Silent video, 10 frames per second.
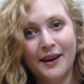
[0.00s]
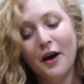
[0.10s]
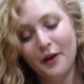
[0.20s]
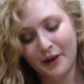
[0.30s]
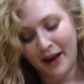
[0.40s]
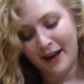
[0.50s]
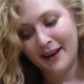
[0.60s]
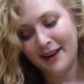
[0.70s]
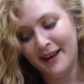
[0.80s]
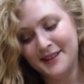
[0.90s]

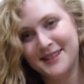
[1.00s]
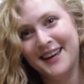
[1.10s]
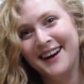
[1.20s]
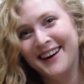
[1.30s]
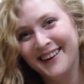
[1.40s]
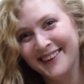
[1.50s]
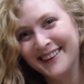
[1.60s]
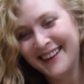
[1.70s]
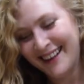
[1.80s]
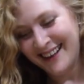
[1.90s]
Okay, and
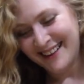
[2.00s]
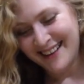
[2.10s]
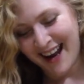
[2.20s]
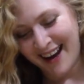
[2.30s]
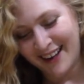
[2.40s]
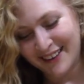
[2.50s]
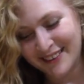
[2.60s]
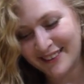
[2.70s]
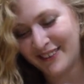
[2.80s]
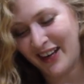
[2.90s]
so
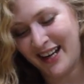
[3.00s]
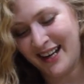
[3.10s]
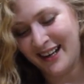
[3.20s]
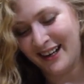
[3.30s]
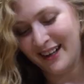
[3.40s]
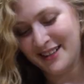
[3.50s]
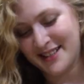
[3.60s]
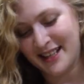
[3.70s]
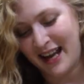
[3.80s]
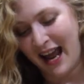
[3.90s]
now we are
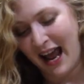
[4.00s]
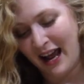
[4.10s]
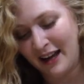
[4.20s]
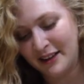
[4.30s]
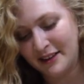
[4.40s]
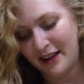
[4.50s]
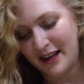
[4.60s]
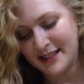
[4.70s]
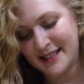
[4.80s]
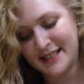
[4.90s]
just gonna add
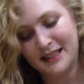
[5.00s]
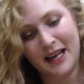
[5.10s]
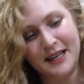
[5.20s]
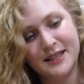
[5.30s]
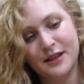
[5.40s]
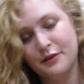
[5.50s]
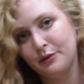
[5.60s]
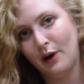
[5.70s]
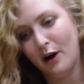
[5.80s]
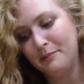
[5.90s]
that slice of raw